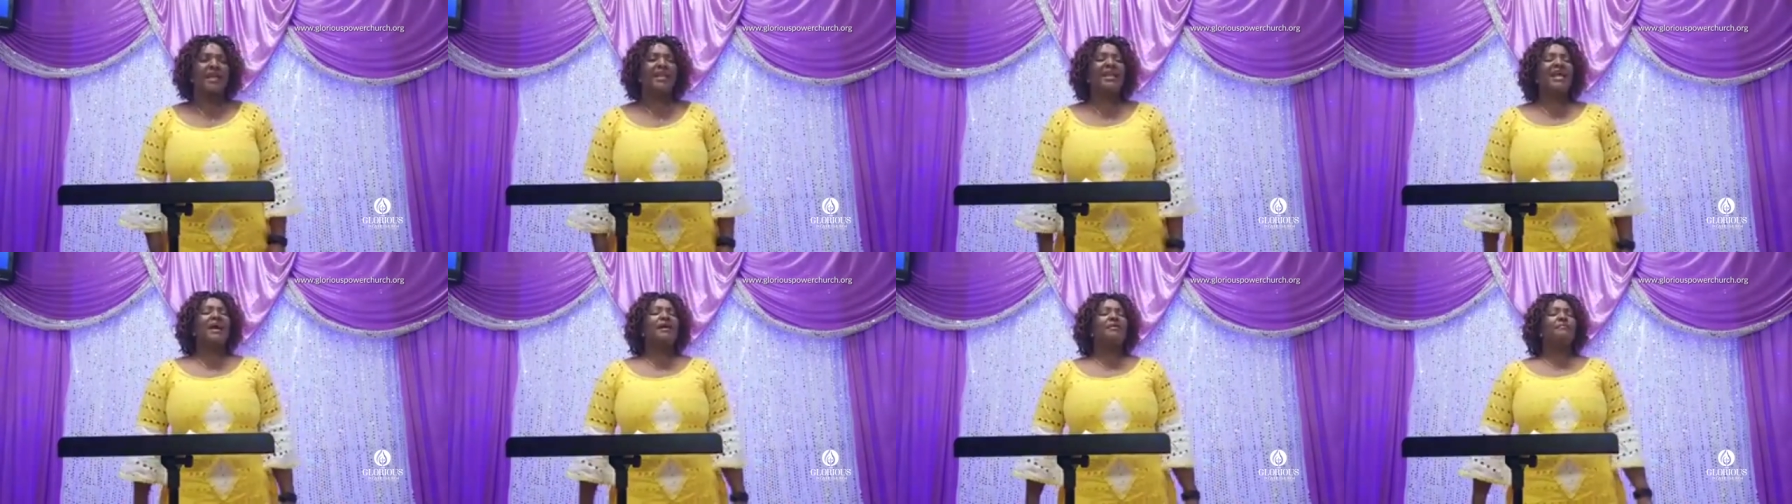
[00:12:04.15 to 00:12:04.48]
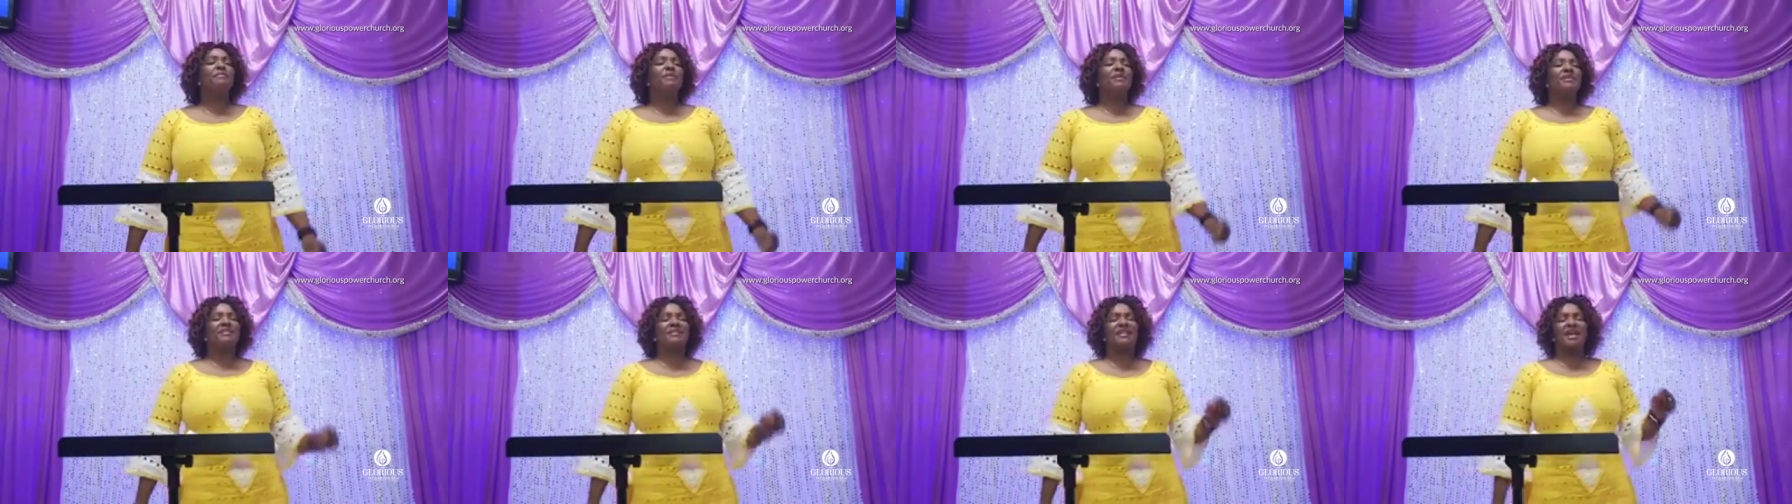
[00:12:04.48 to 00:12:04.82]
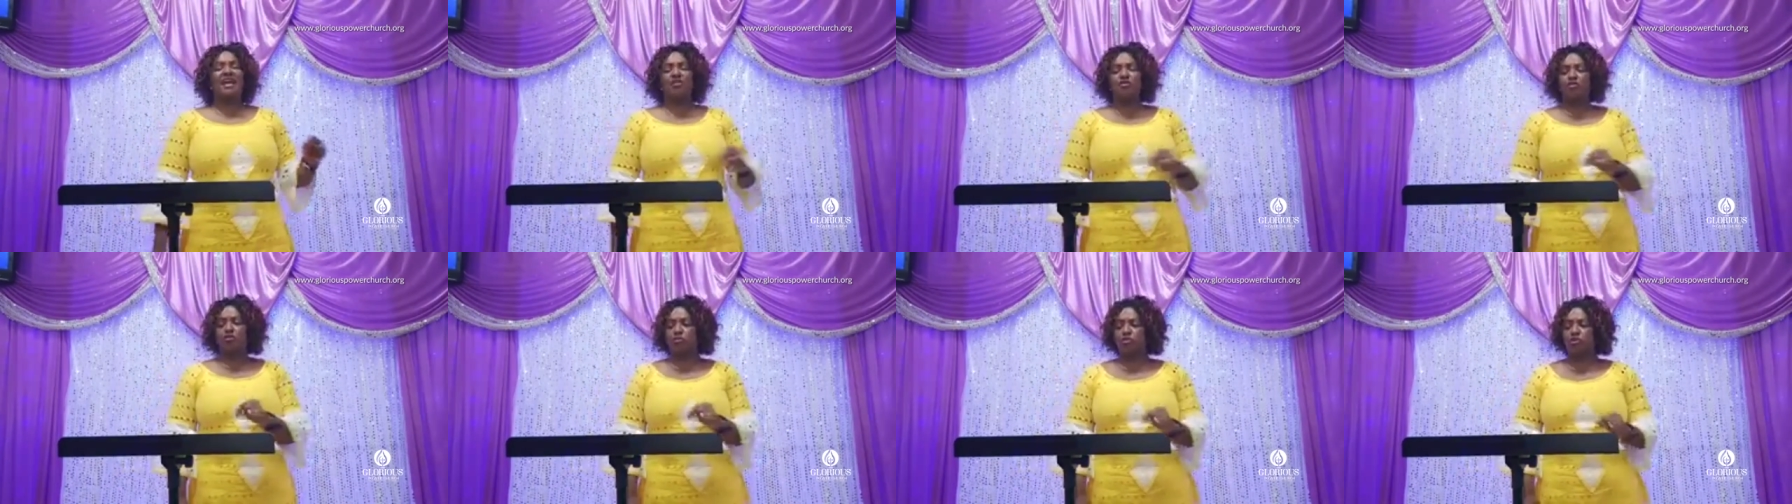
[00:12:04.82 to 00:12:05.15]
Let me
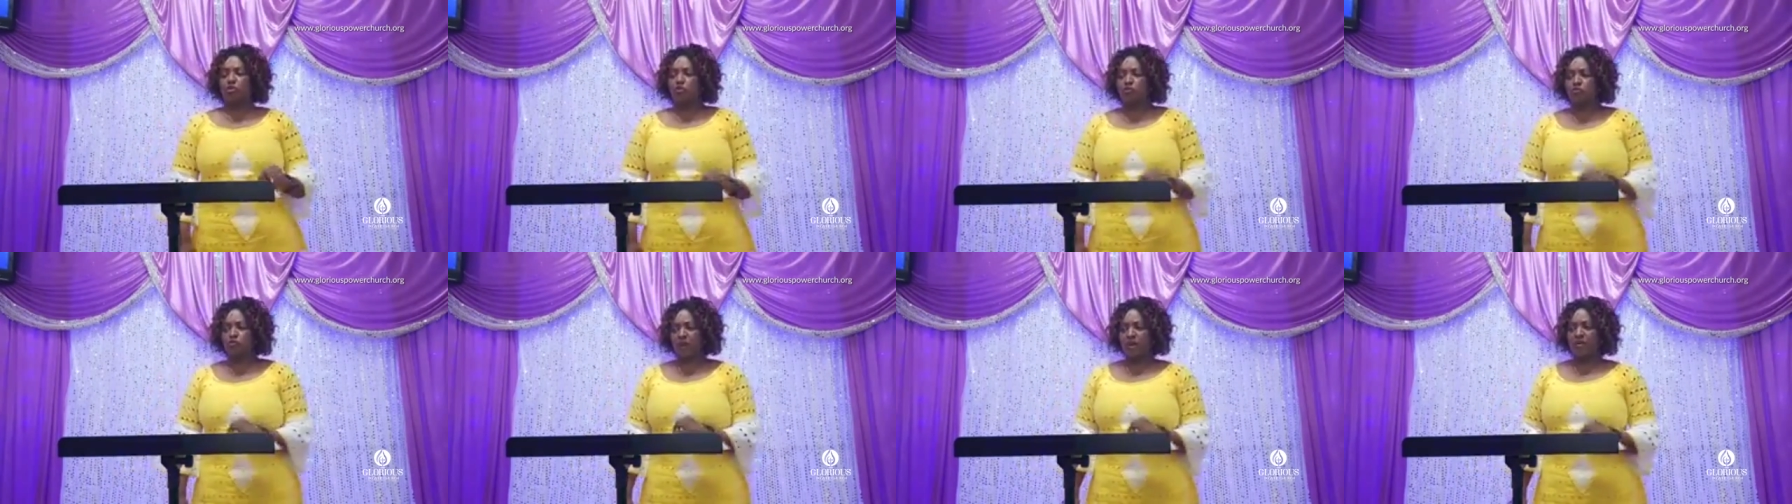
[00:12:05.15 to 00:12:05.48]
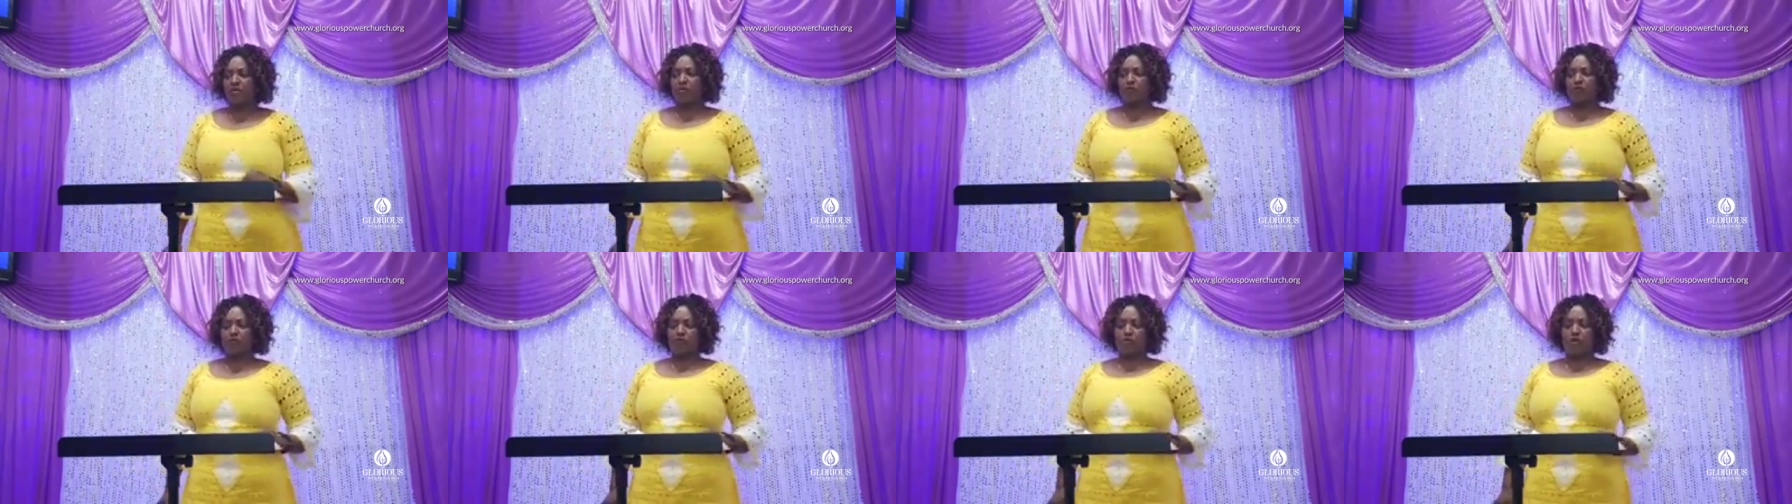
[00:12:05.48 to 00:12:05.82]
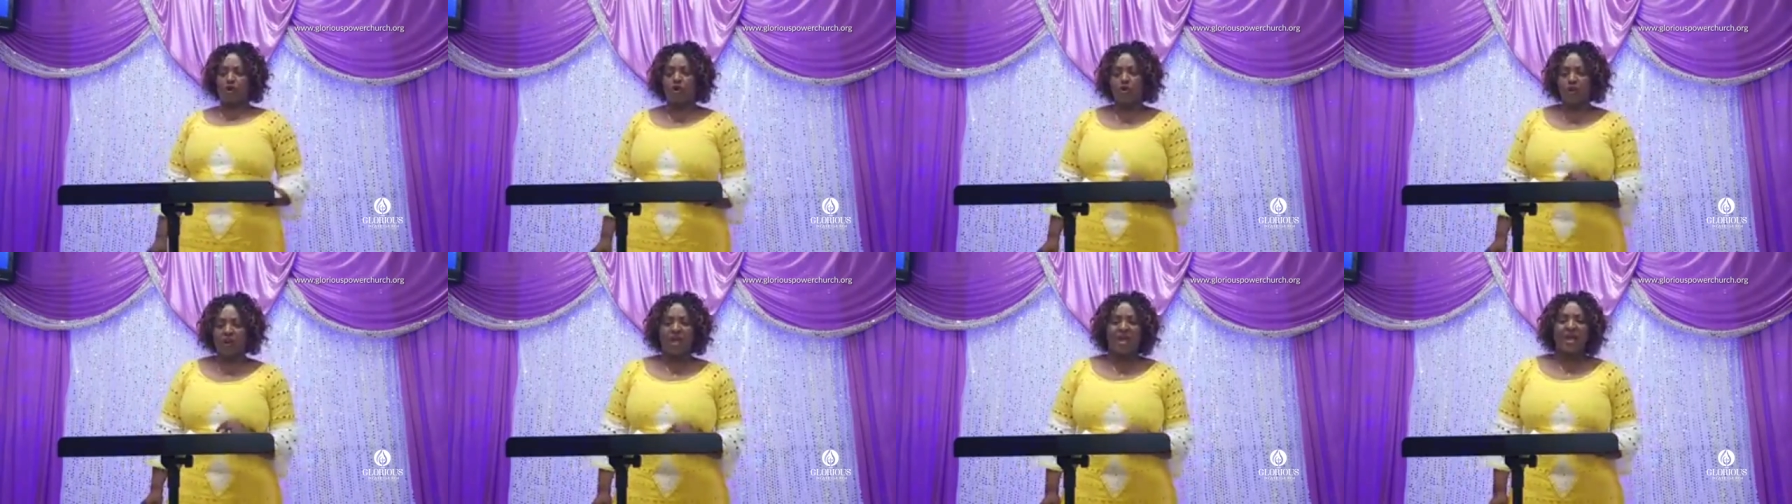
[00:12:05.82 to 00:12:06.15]
tell you, children of
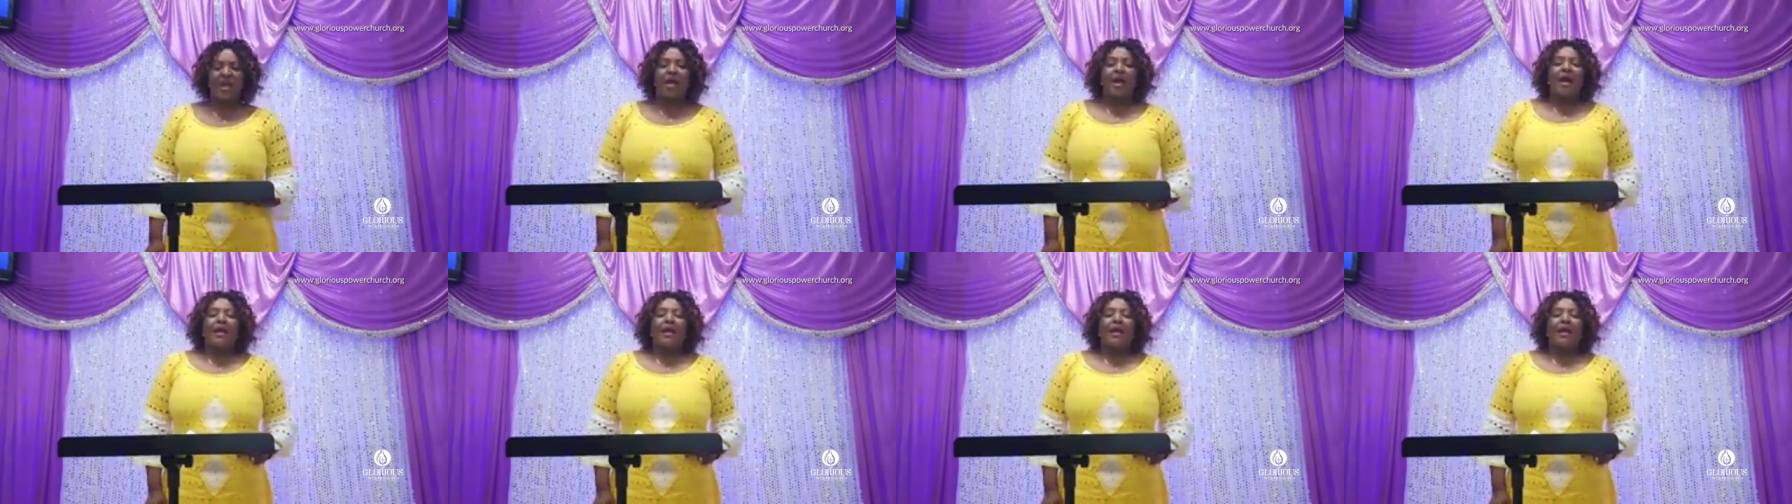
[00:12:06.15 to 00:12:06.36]
God,